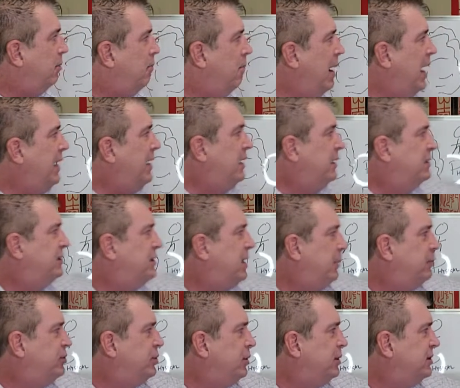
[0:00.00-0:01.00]
my
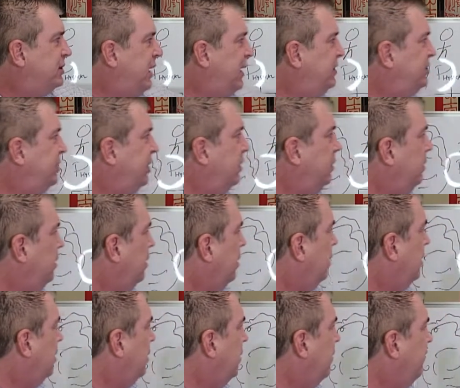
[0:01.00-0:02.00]
conceptualization,
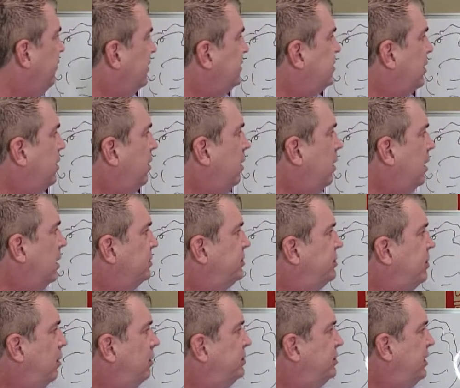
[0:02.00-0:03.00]
physical,
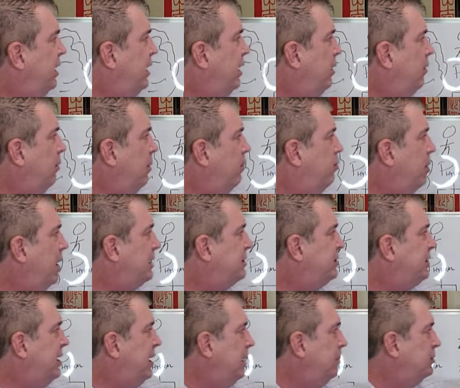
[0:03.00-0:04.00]
associated,
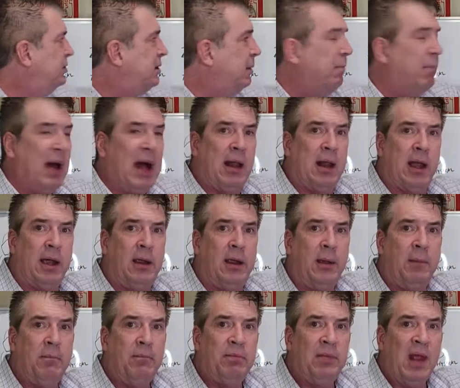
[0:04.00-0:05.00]
repressed, team,
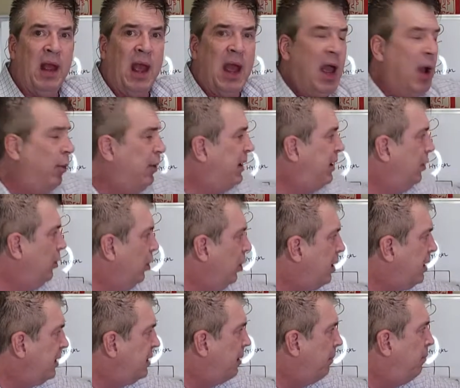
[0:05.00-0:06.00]
symbolic, and we can
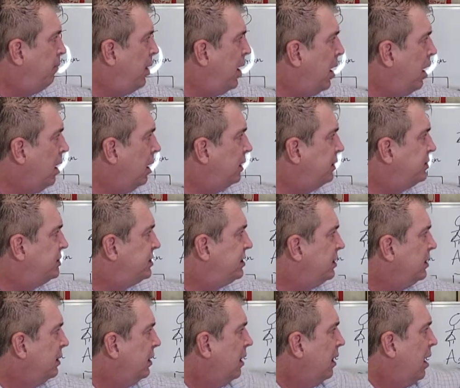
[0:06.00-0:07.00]
look at the parts
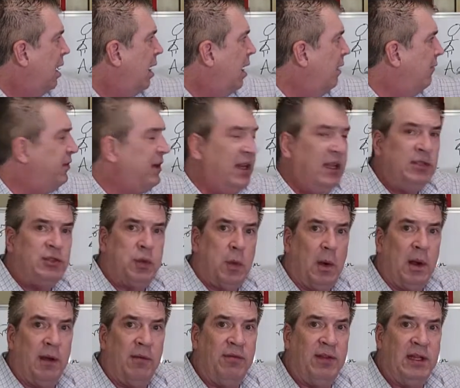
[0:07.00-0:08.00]
of each
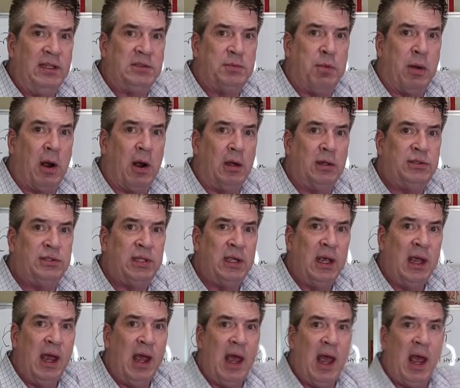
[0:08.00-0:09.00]
one of these parts
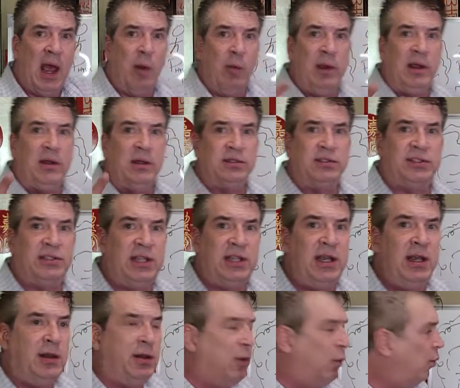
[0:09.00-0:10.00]
and we can
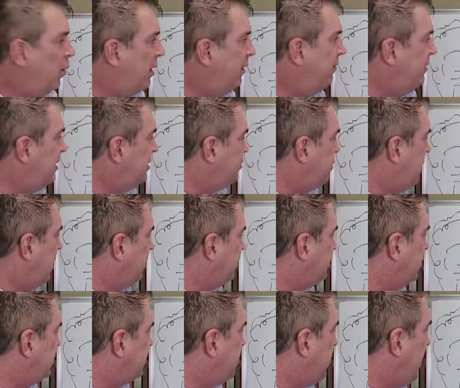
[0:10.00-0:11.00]
see that one of these parts
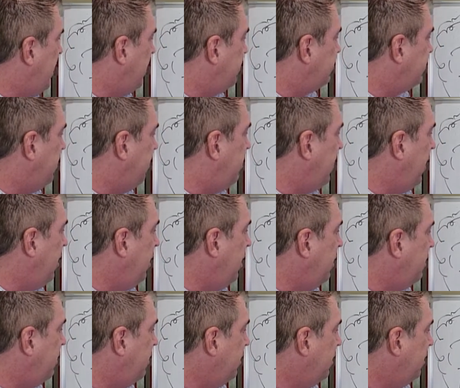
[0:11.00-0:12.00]
was perhaps the
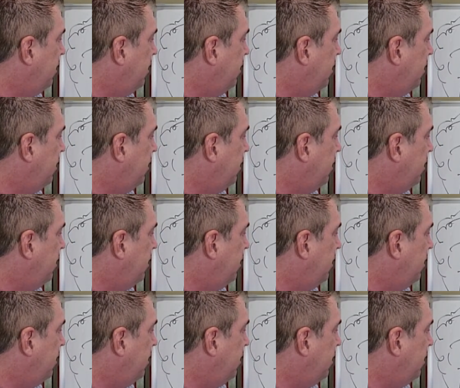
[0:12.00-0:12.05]
parent,